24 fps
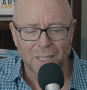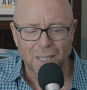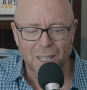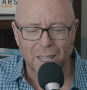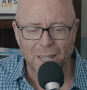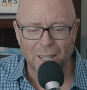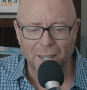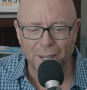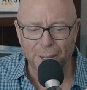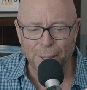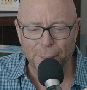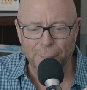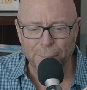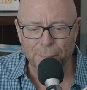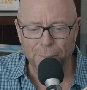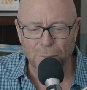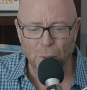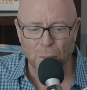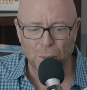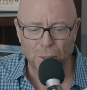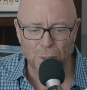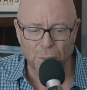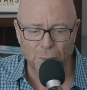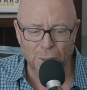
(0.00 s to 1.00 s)
um,
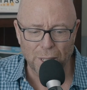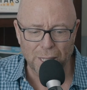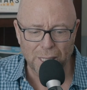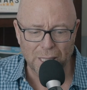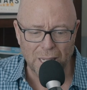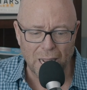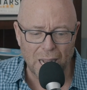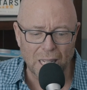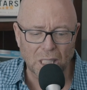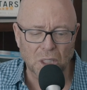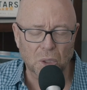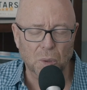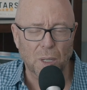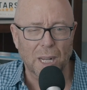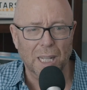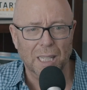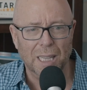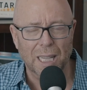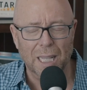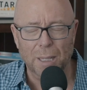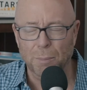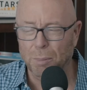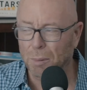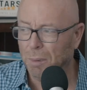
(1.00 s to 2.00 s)
or the right
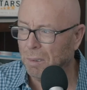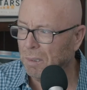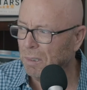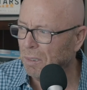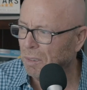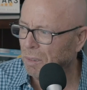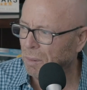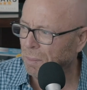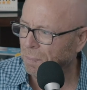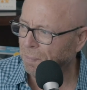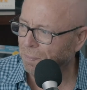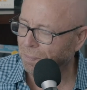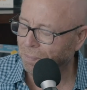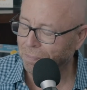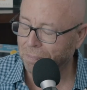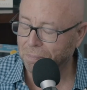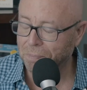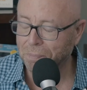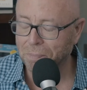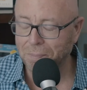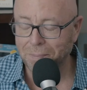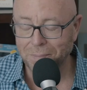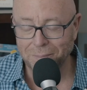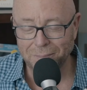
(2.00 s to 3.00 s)
contract laborers
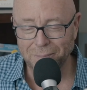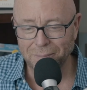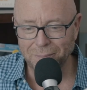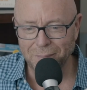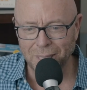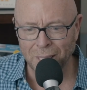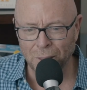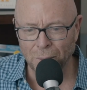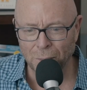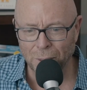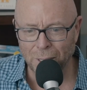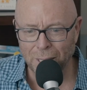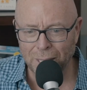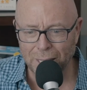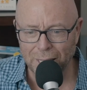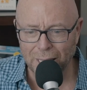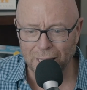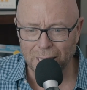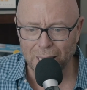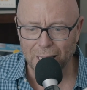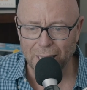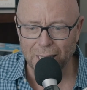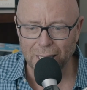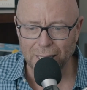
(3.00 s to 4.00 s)
and where eddie
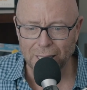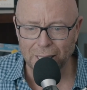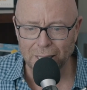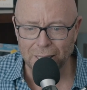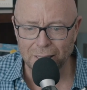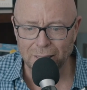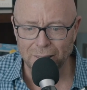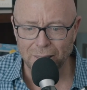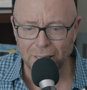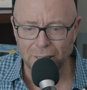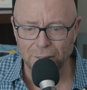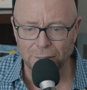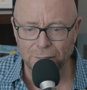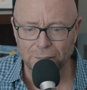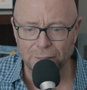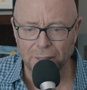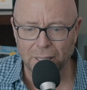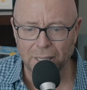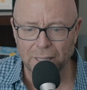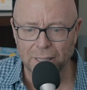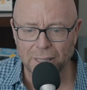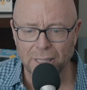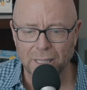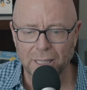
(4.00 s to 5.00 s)
and i and steve
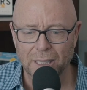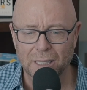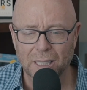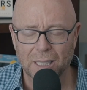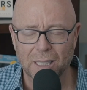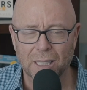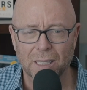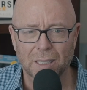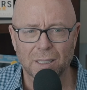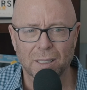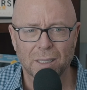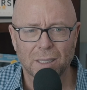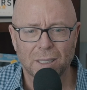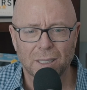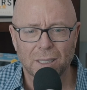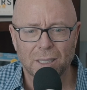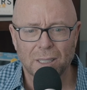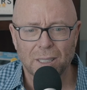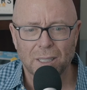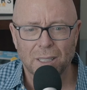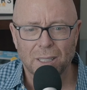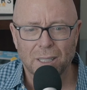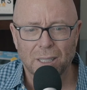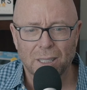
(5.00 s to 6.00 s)
i think kind of
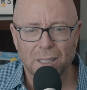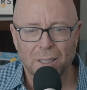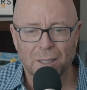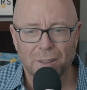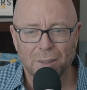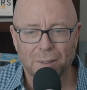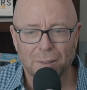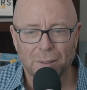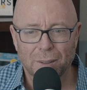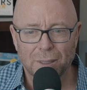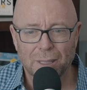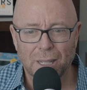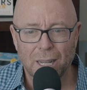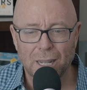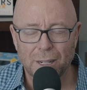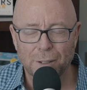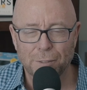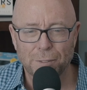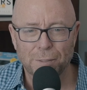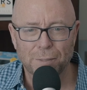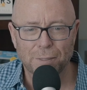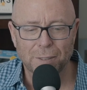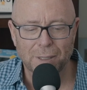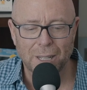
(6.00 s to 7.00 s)
kind
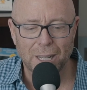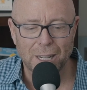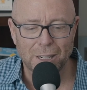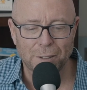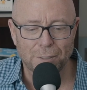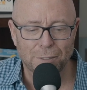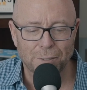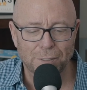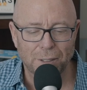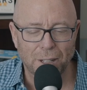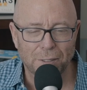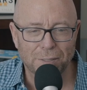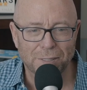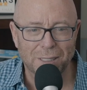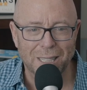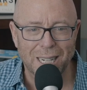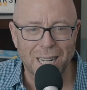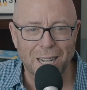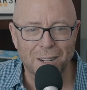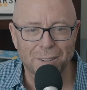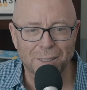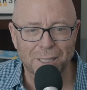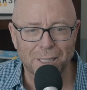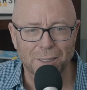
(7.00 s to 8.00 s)
of kind of fluffed
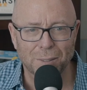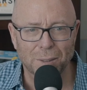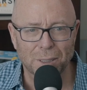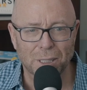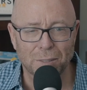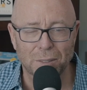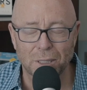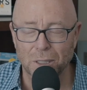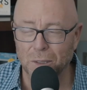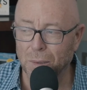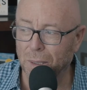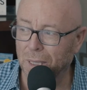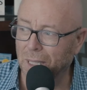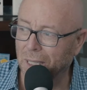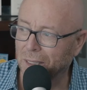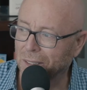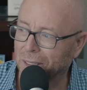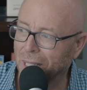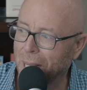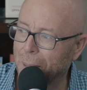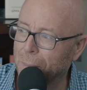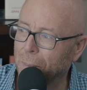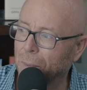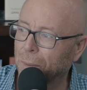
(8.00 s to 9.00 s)
it out here we'll give you a quick
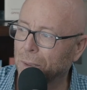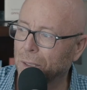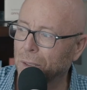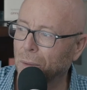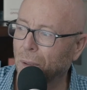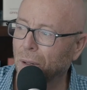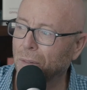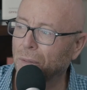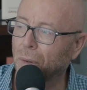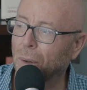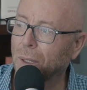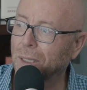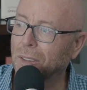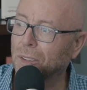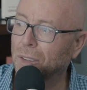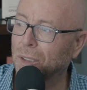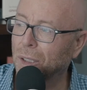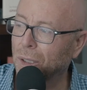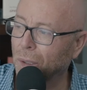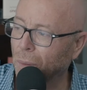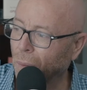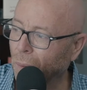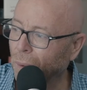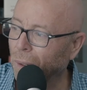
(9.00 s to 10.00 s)
example with your voice
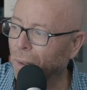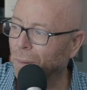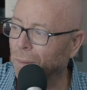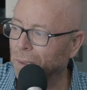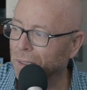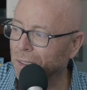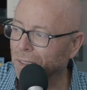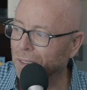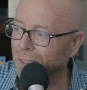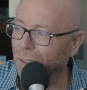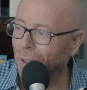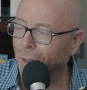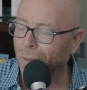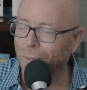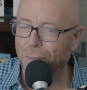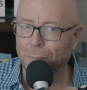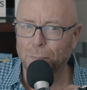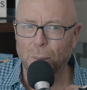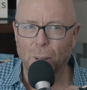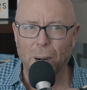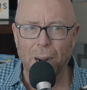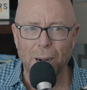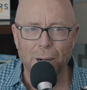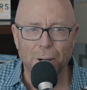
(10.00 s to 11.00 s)
to the world which is our
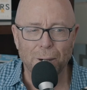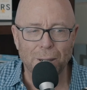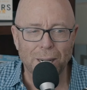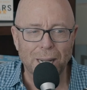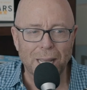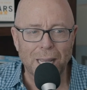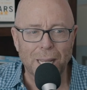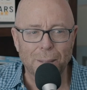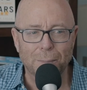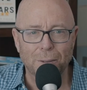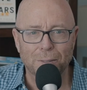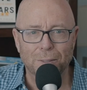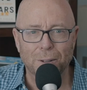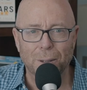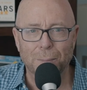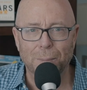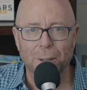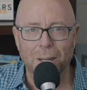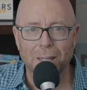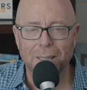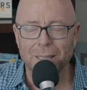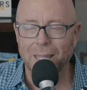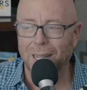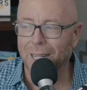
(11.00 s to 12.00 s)
prior name of our
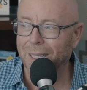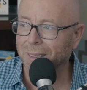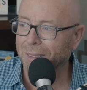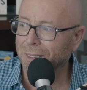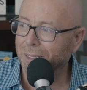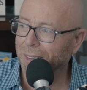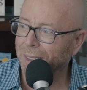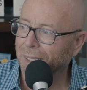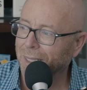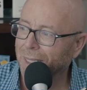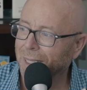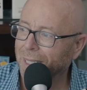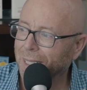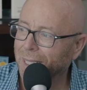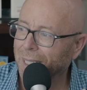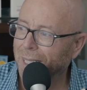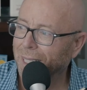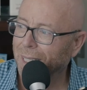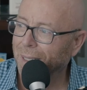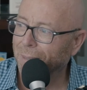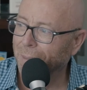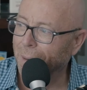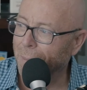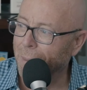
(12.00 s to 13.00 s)
podcast right
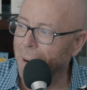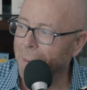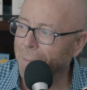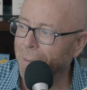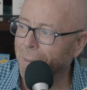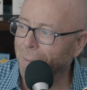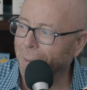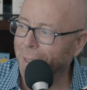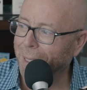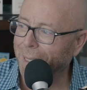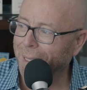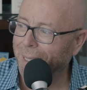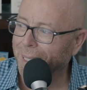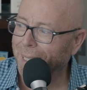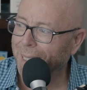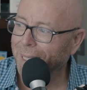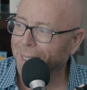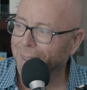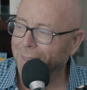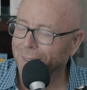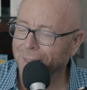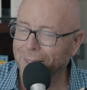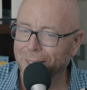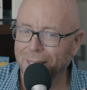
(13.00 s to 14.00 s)
remember we,
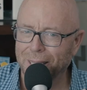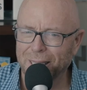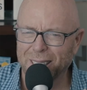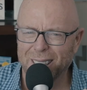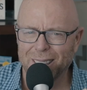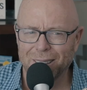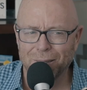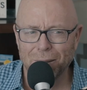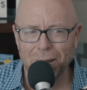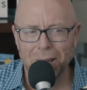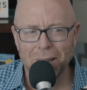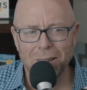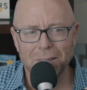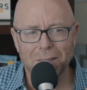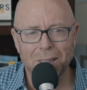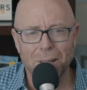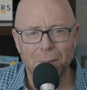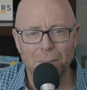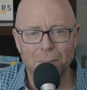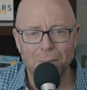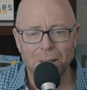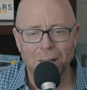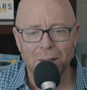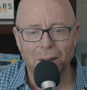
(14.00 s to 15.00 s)
we were like what is
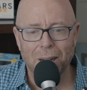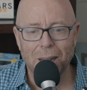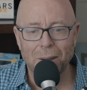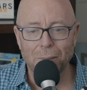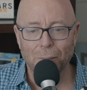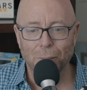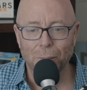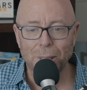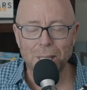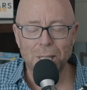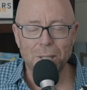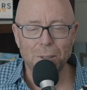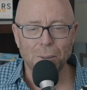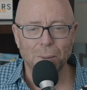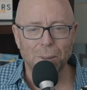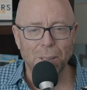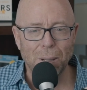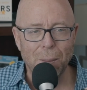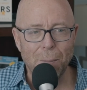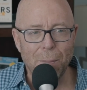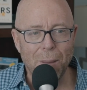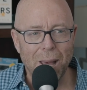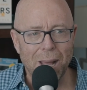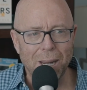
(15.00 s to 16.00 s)
that you know I, we knew
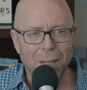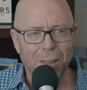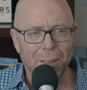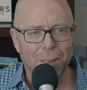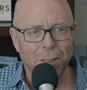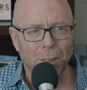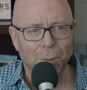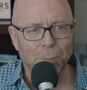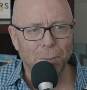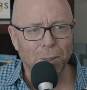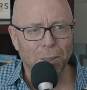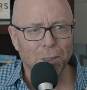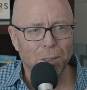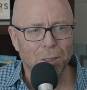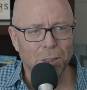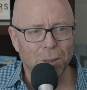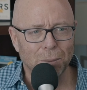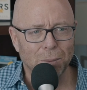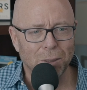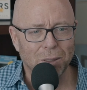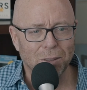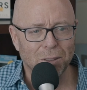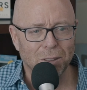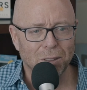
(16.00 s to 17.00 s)
what it meant you know build
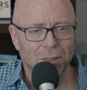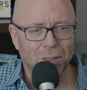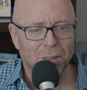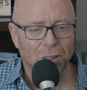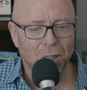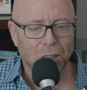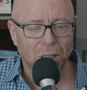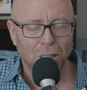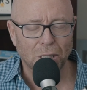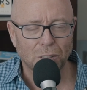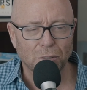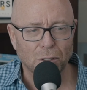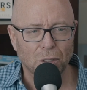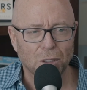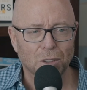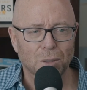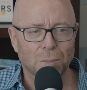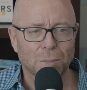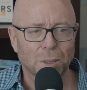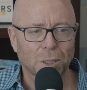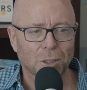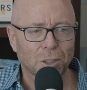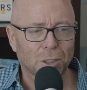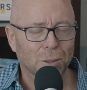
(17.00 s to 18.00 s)
your business share your voice
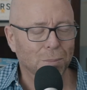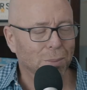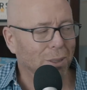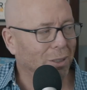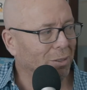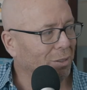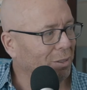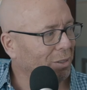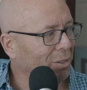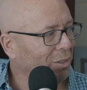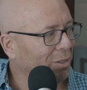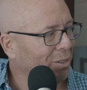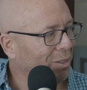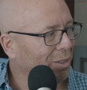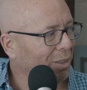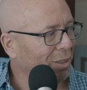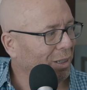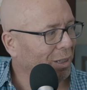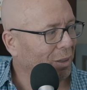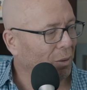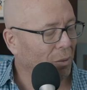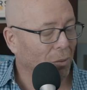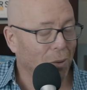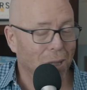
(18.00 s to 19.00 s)
and build your business
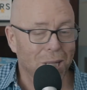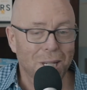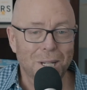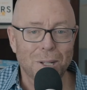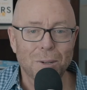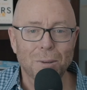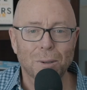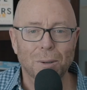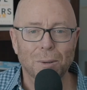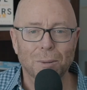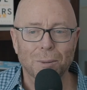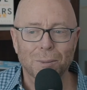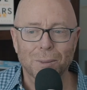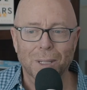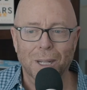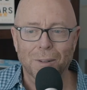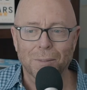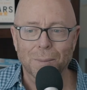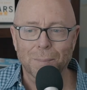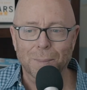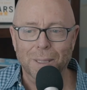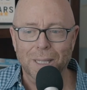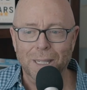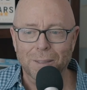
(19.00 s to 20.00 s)
we knew
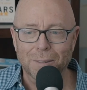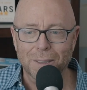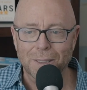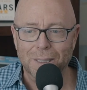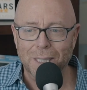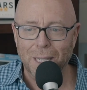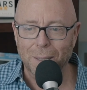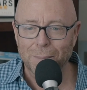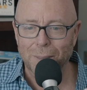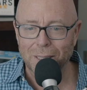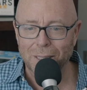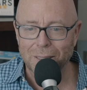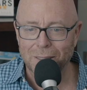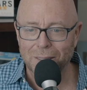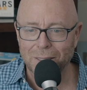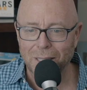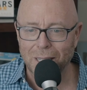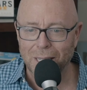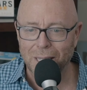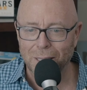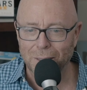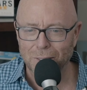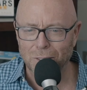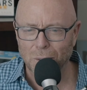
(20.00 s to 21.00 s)
but Every time I
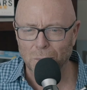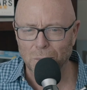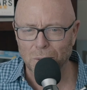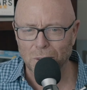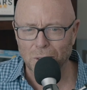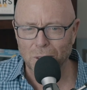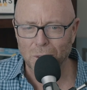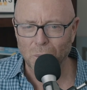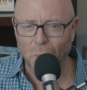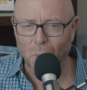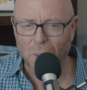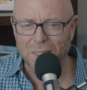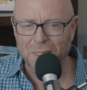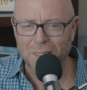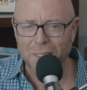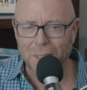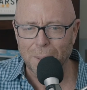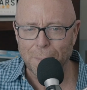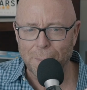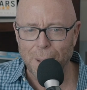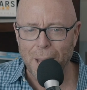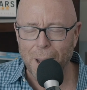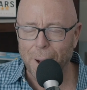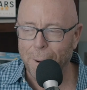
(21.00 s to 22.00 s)
said it, someone says, "What's it
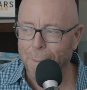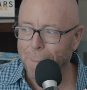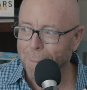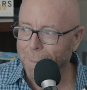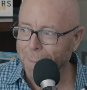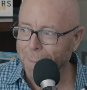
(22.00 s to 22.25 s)
about?"